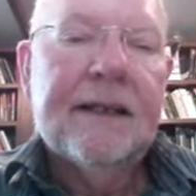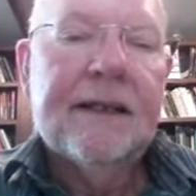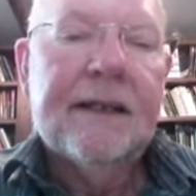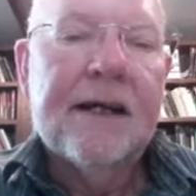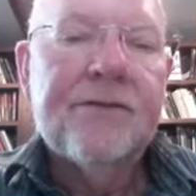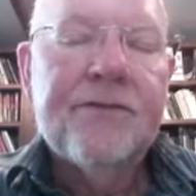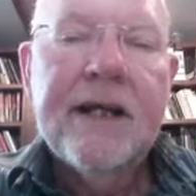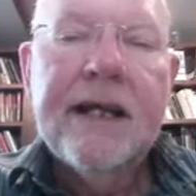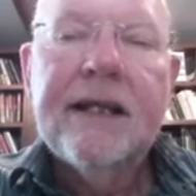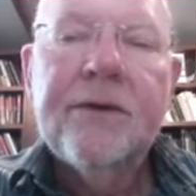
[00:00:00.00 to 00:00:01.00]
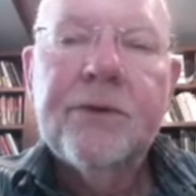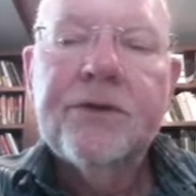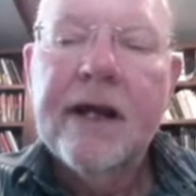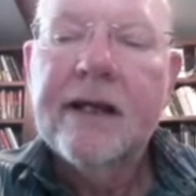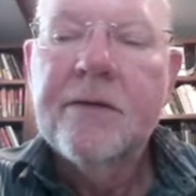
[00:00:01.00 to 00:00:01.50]
I really
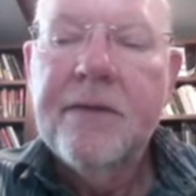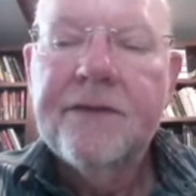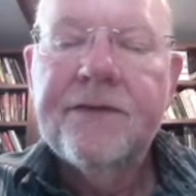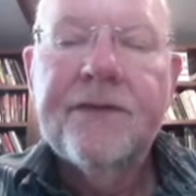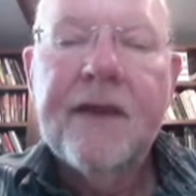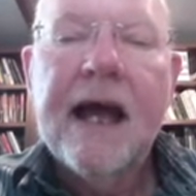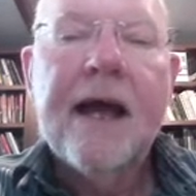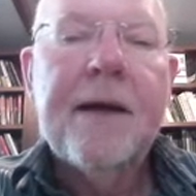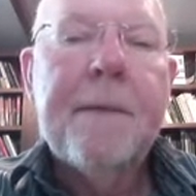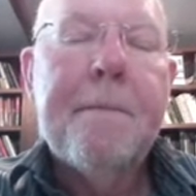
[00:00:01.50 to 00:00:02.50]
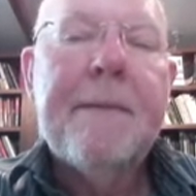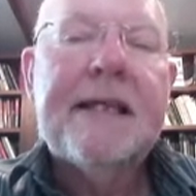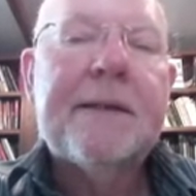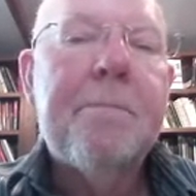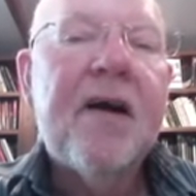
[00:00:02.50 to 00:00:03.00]
would recommend that.
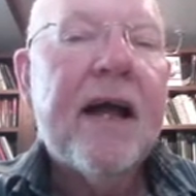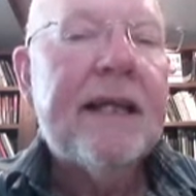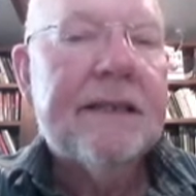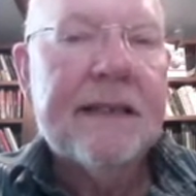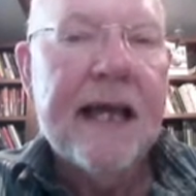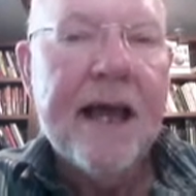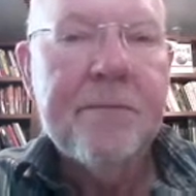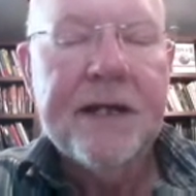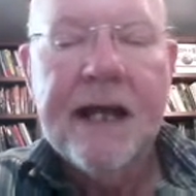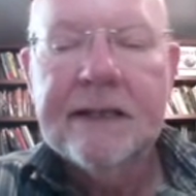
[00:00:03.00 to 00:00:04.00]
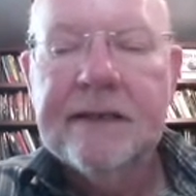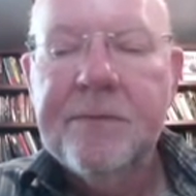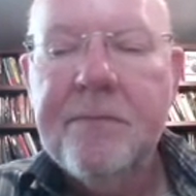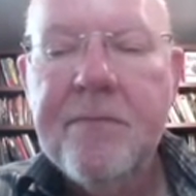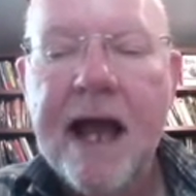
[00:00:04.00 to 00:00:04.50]
It's a mindset, but it has to
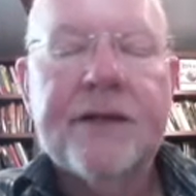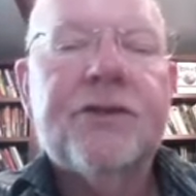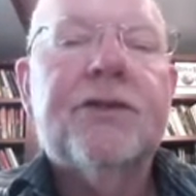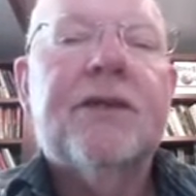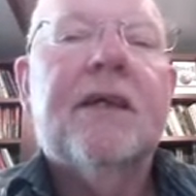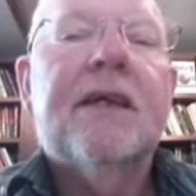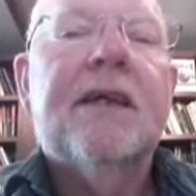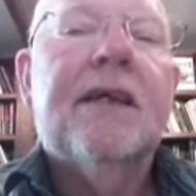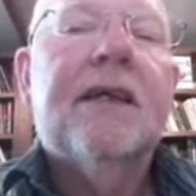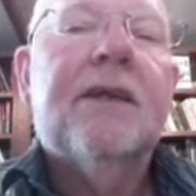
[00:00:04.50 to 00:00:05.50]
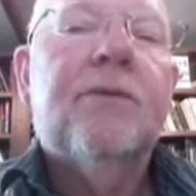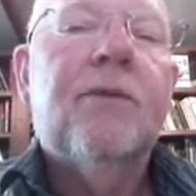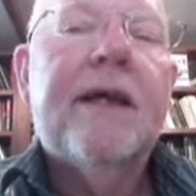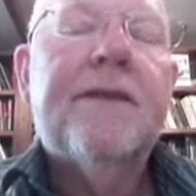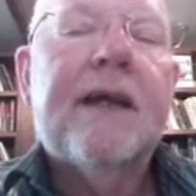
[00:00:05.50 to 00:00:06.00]
be matched
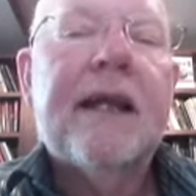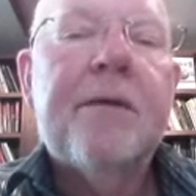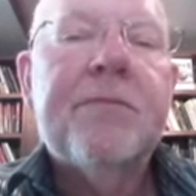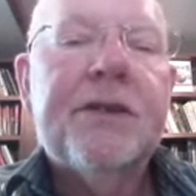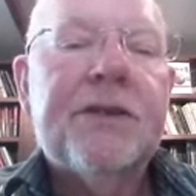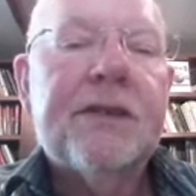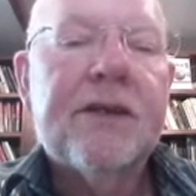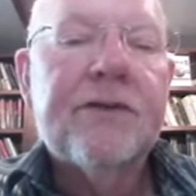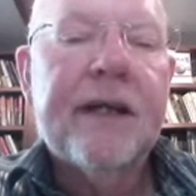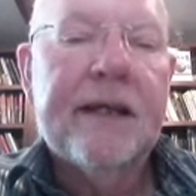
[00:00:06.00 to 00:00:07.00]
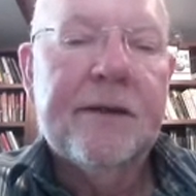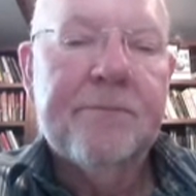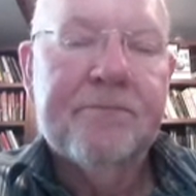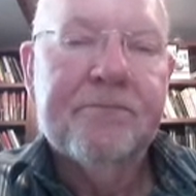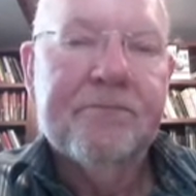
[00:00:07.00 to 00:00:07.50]
with an ambitious
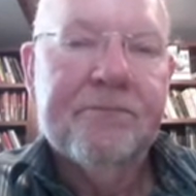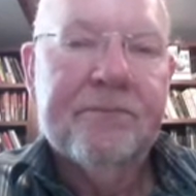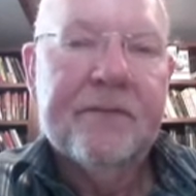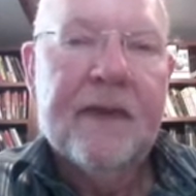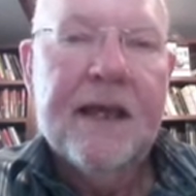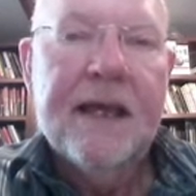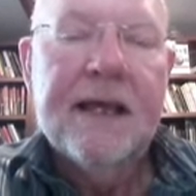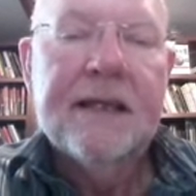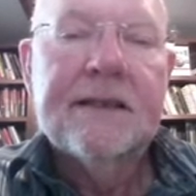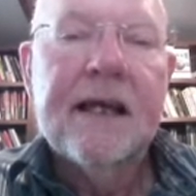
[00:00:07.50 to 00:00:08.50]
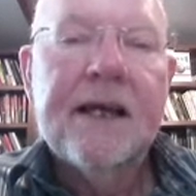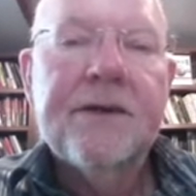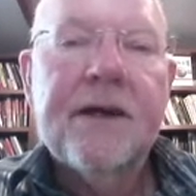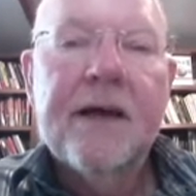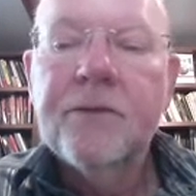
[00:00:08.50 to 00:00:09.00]
curriculum.
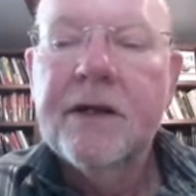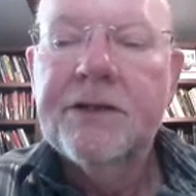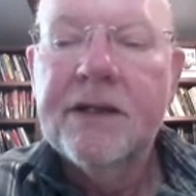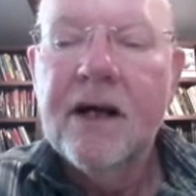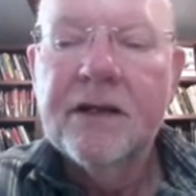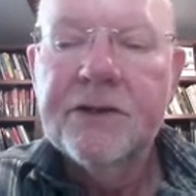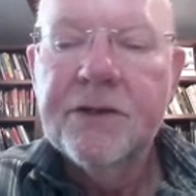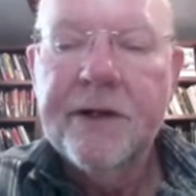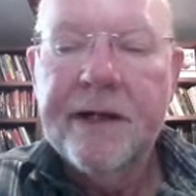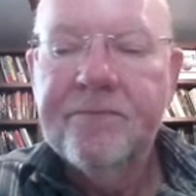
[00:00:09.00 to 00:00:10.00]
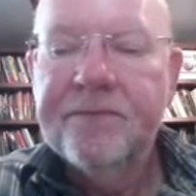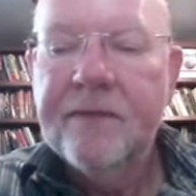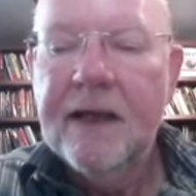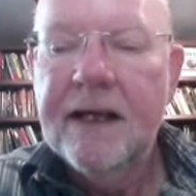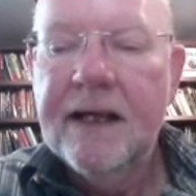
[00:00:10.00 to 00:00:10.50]
So otherwise you can't do it.
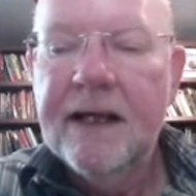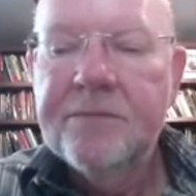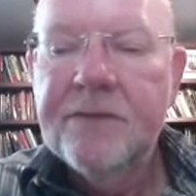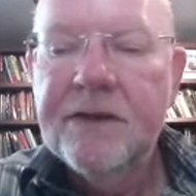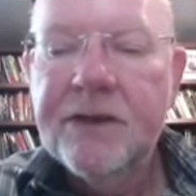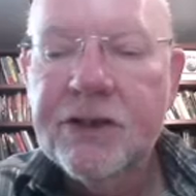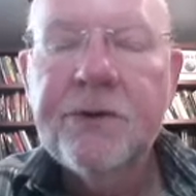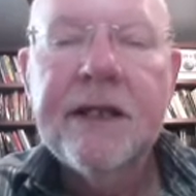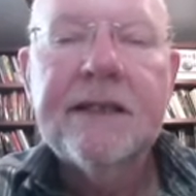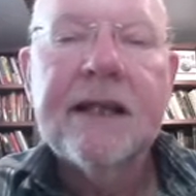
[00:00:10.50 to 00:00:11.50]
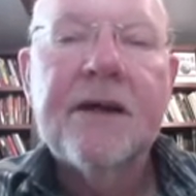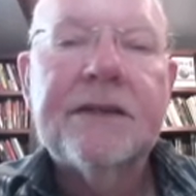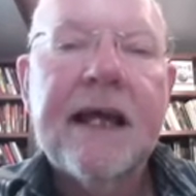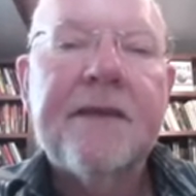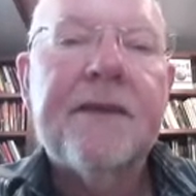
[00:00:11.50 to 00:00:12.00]
The two need to go
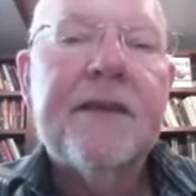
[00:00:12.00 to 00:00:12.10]
together.